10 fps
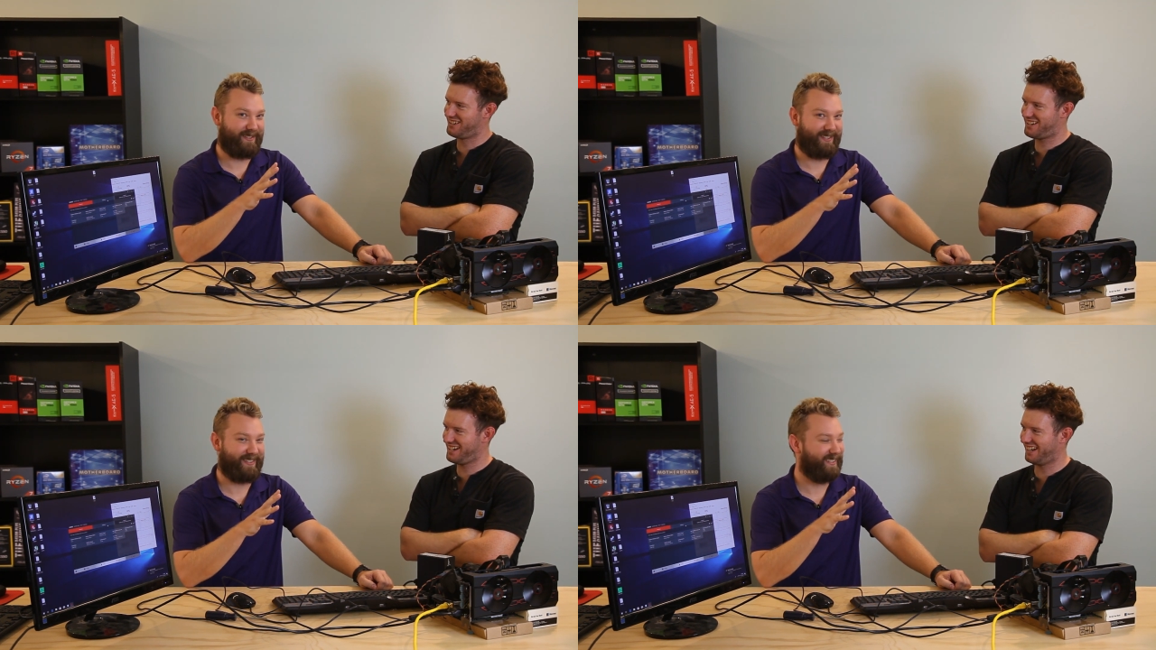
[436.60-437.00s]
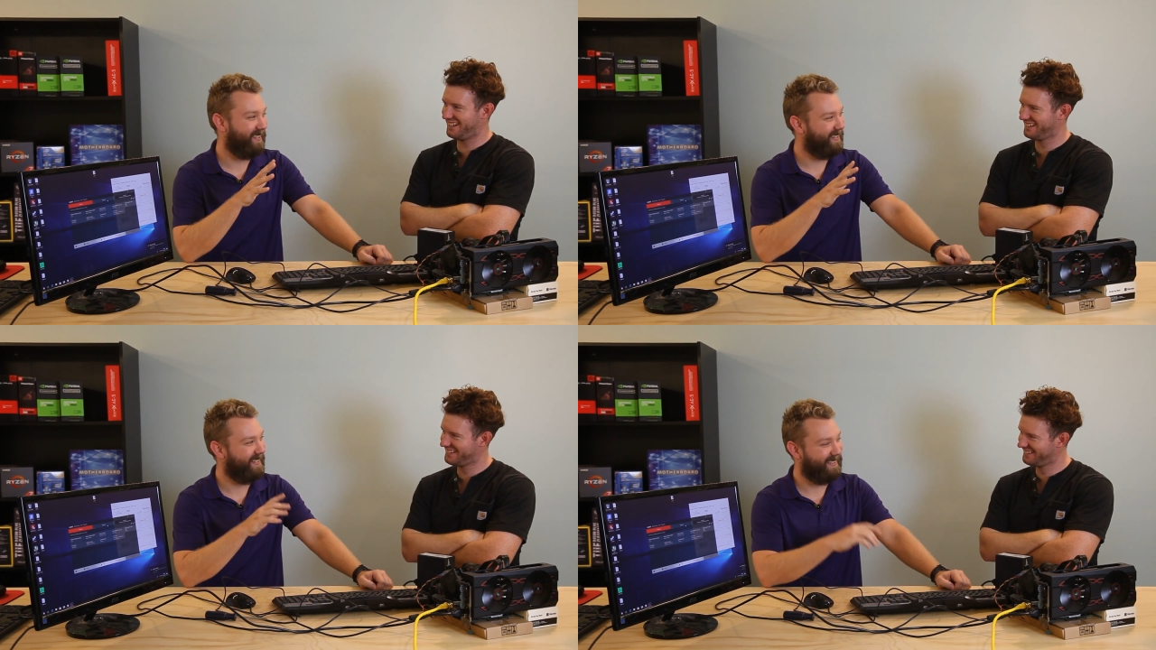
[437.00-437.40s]
Speaker 1: okay.
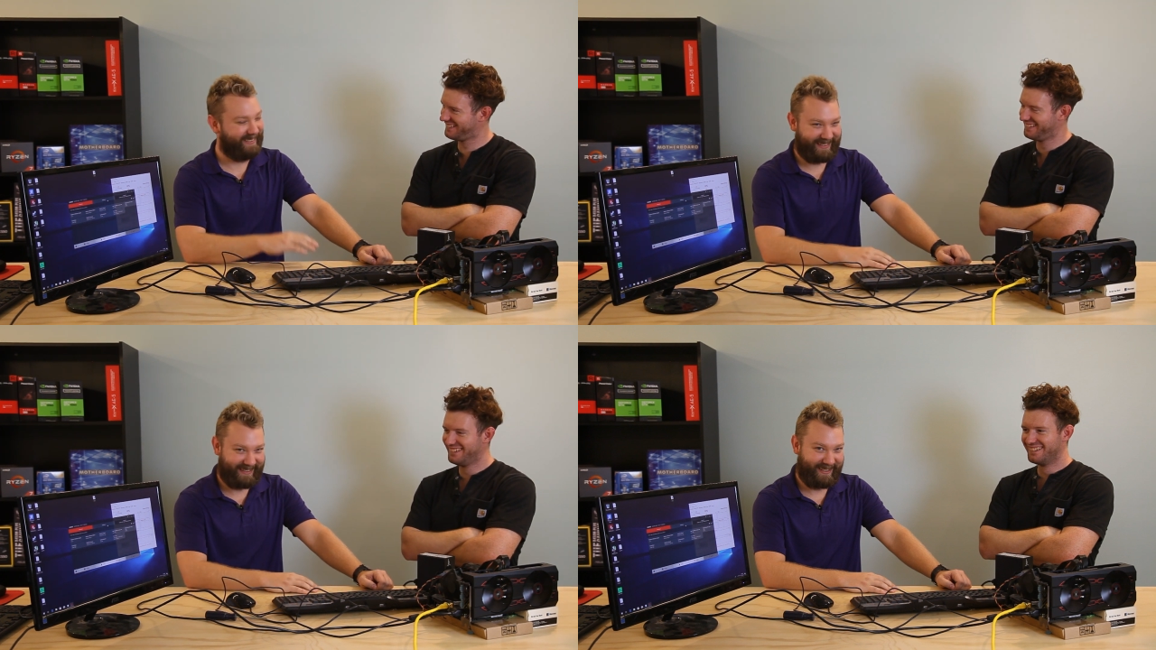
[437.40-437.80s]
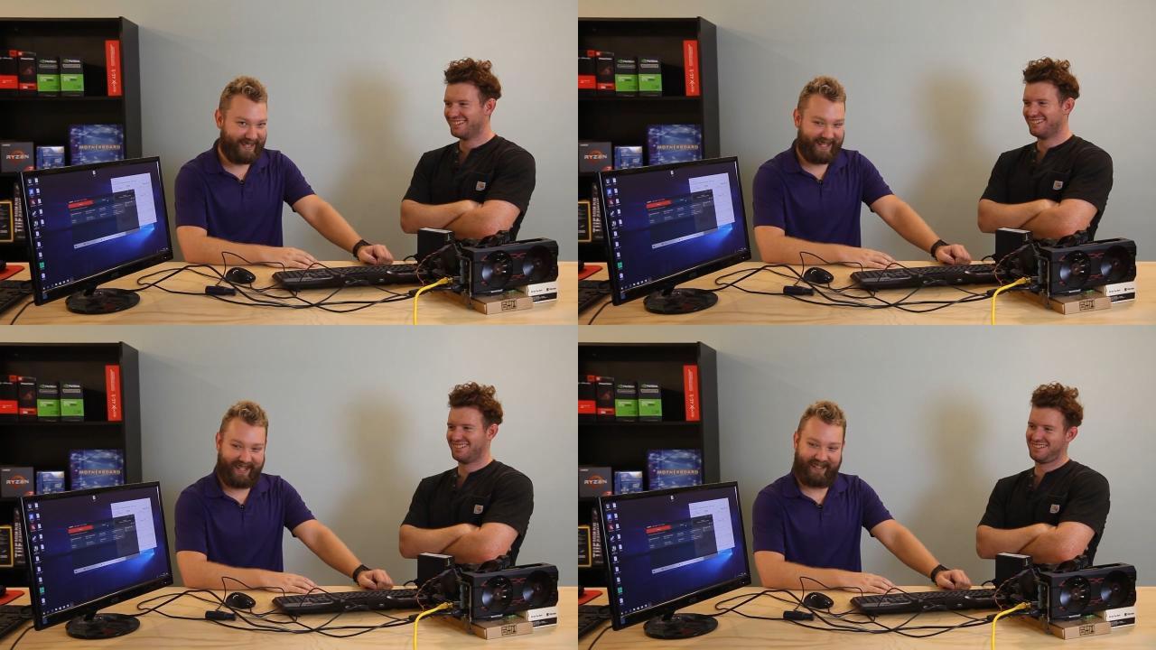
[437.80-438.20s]

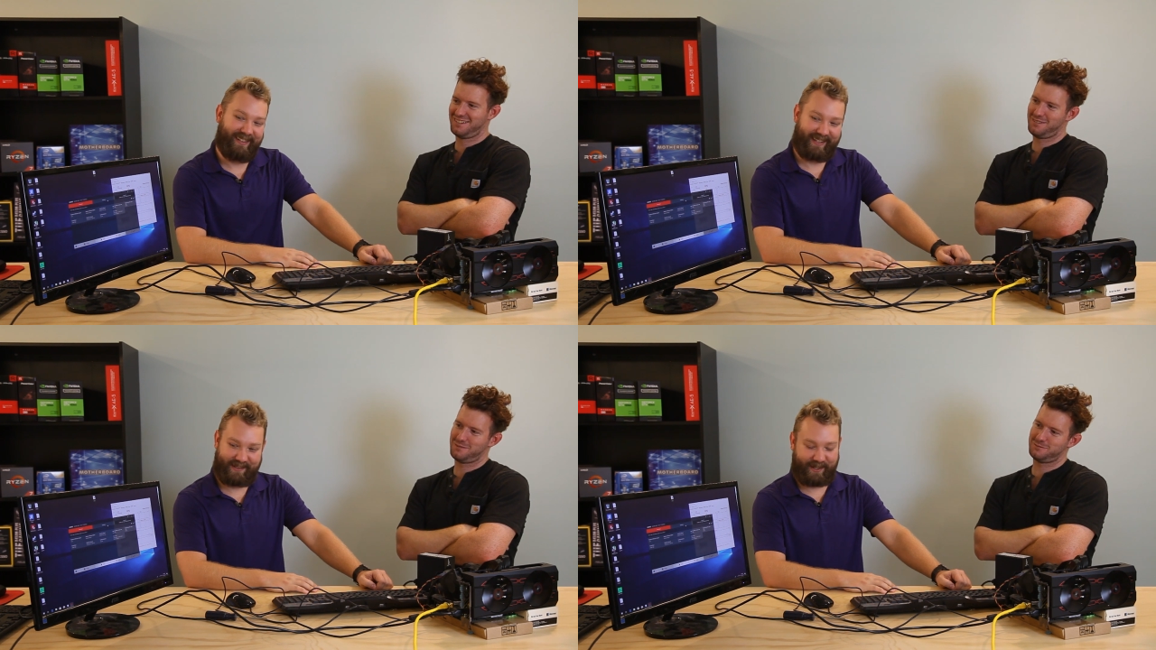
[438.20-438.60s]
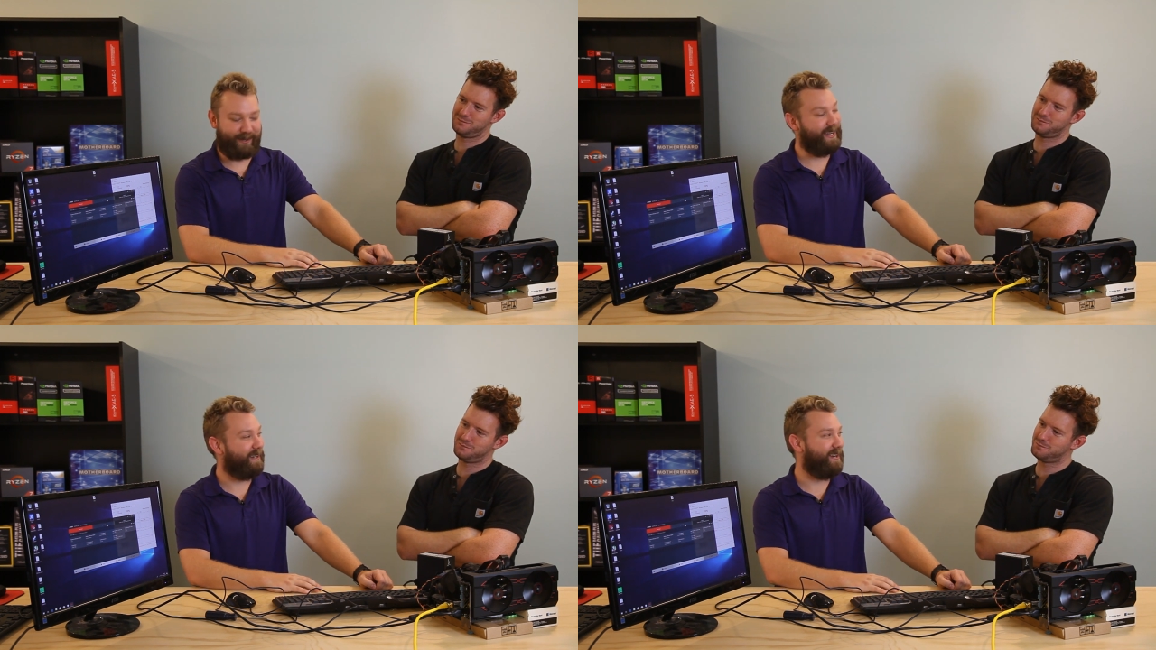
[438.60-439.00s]
Let's go
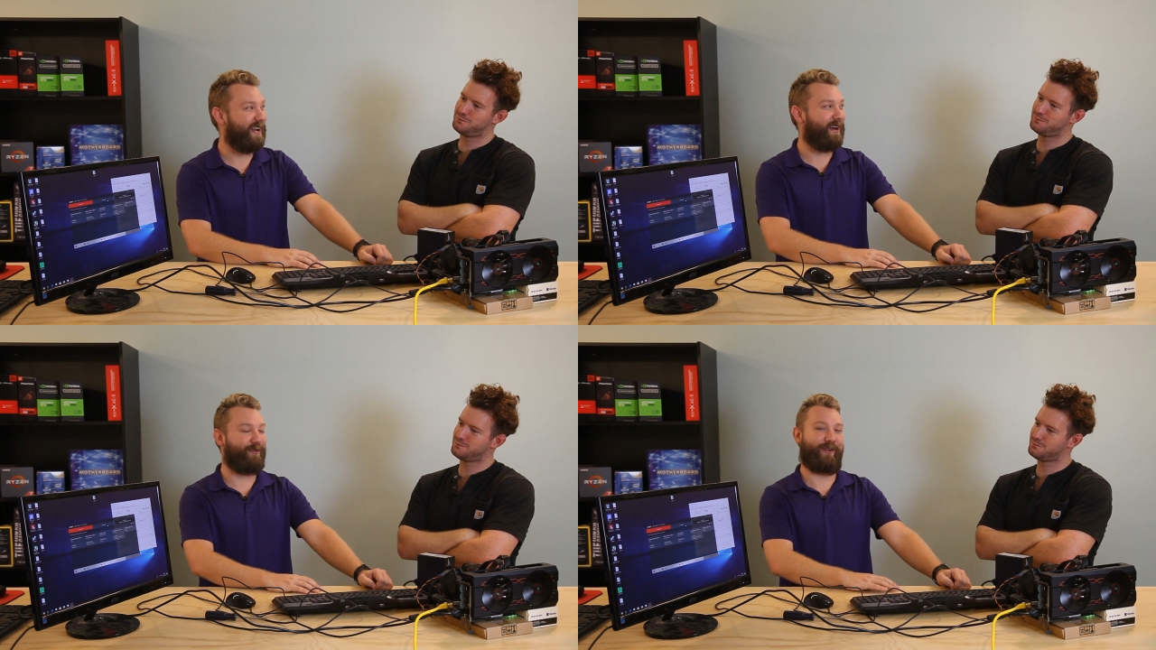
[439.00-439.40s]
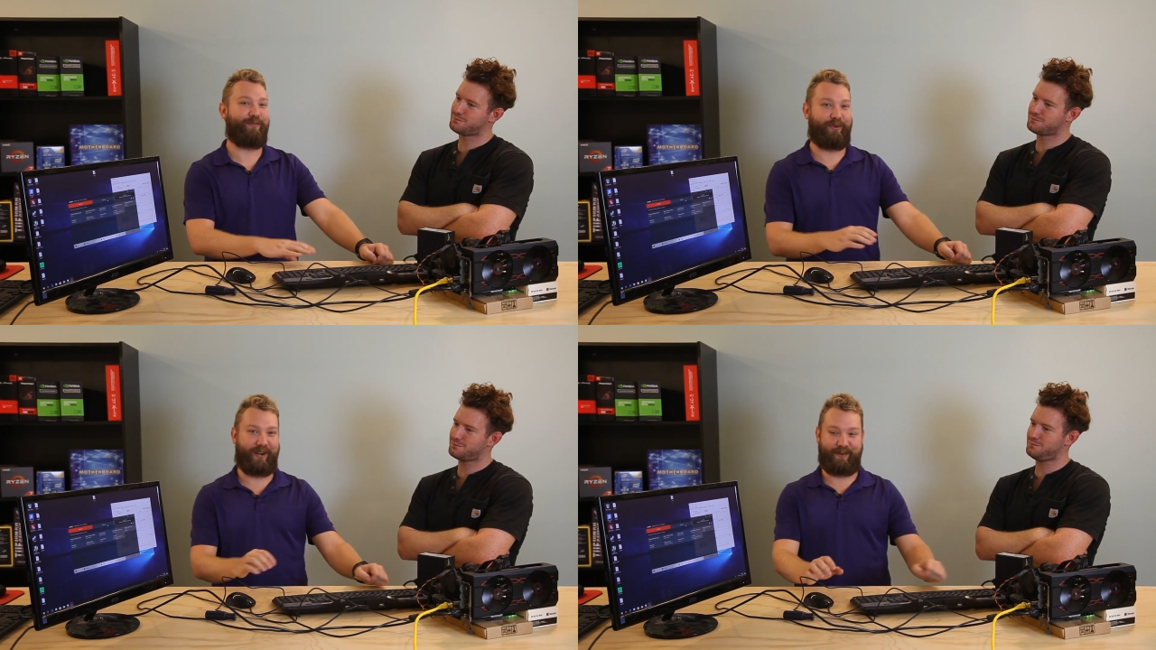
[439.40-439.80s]
ahead and not run
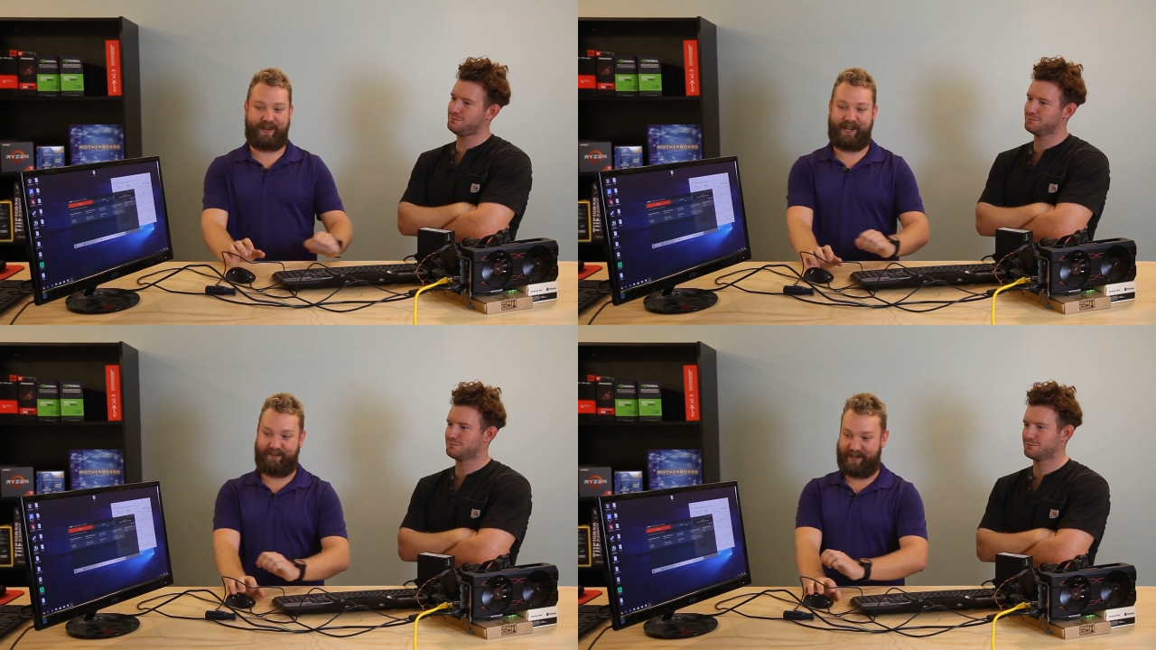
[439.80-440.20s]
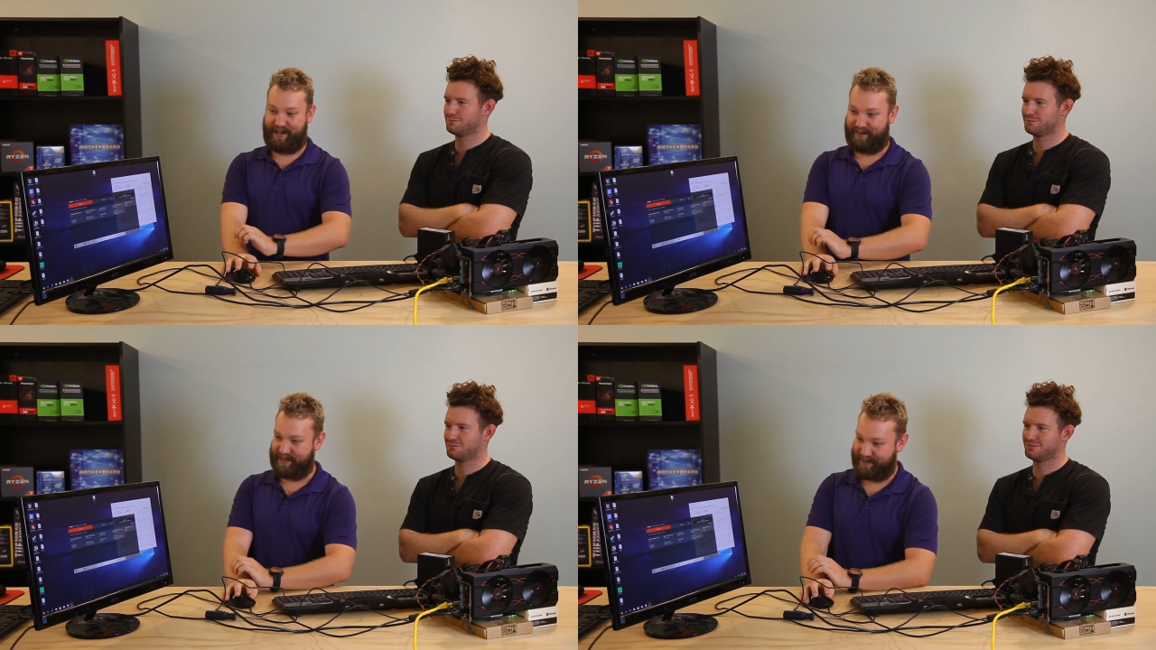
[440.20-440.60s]
Prime 95 on